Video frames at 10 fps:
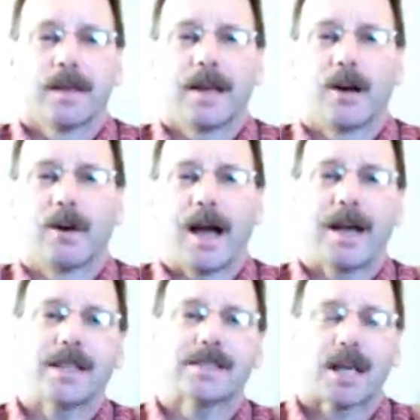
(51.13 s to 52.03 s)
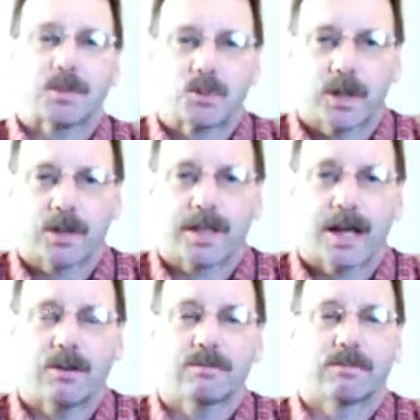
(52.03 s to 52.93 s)
Now, how do you set up a Twitter
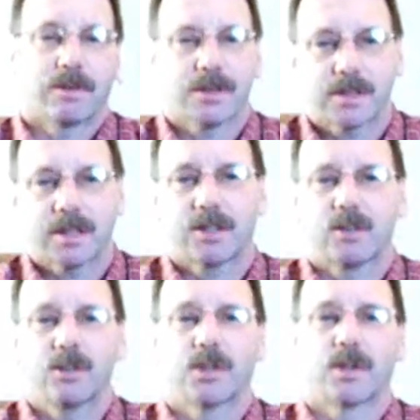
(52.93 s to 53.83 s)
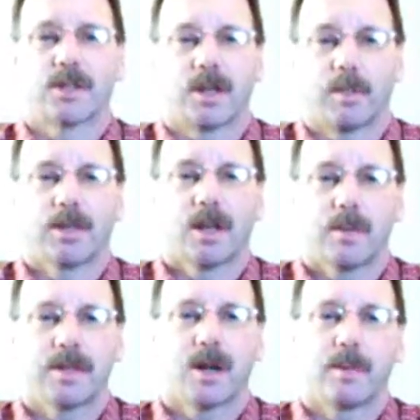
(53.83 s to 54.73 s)
account? First thing you do is you go to
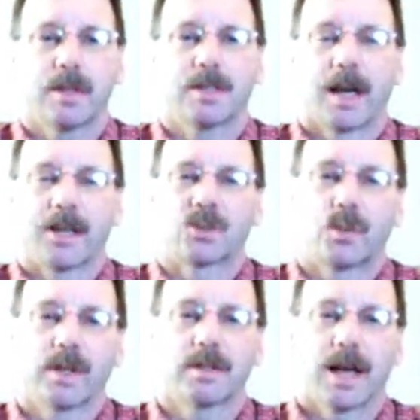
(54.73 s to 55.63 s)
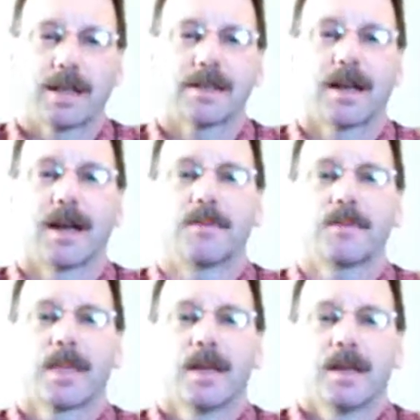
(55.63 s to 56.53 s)
www.twitter.com
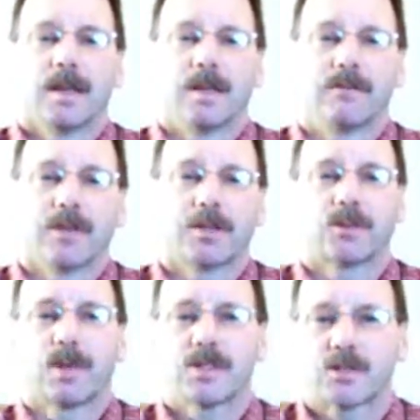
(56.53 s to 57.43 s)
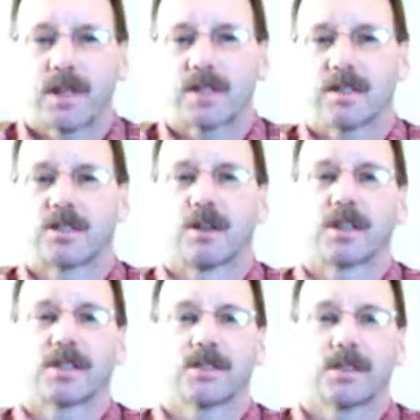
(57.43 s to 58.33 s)
and fill out the registration
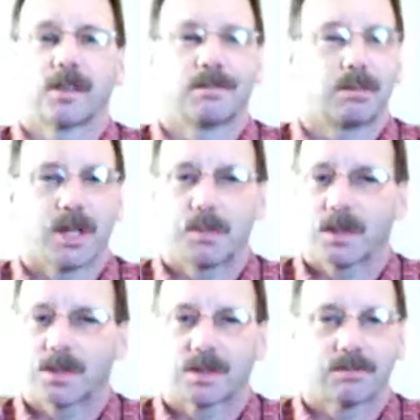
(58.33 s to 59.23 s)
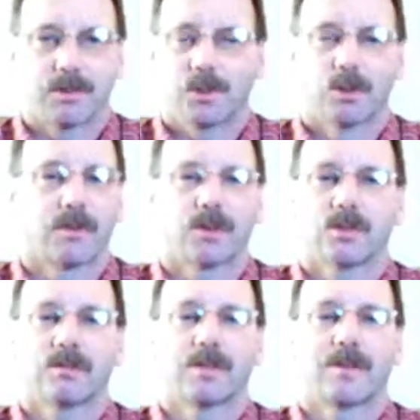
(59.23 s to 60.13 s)
instructions. They're pretty much
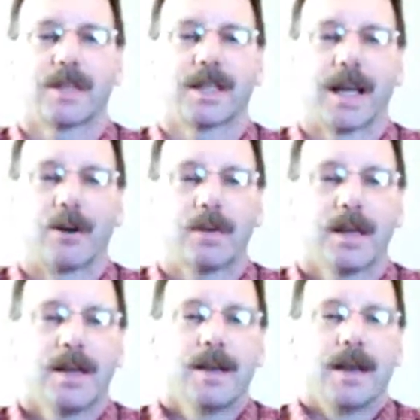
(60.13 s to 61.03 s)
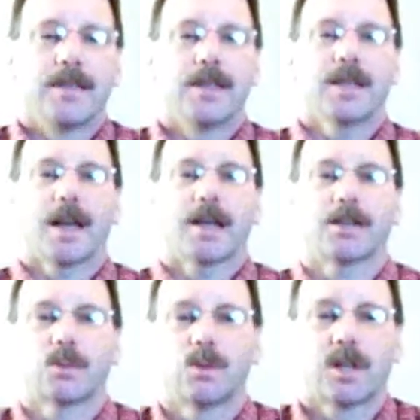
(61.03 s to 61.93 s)
universal for every account. And then you
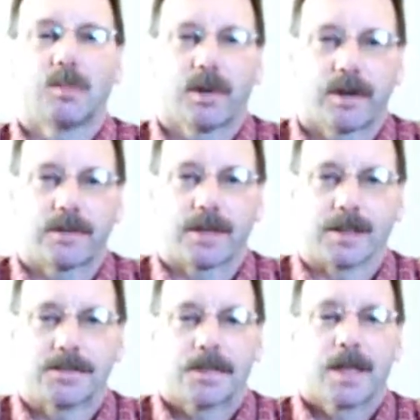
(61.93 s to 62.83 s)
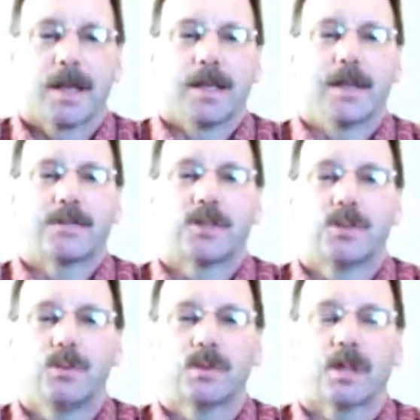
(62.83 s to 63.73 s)
got to do a couple other things. You have to
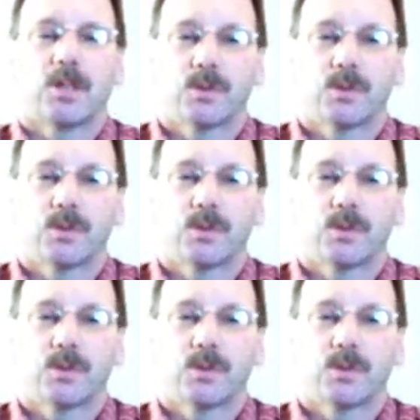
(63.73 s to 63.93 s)
choose a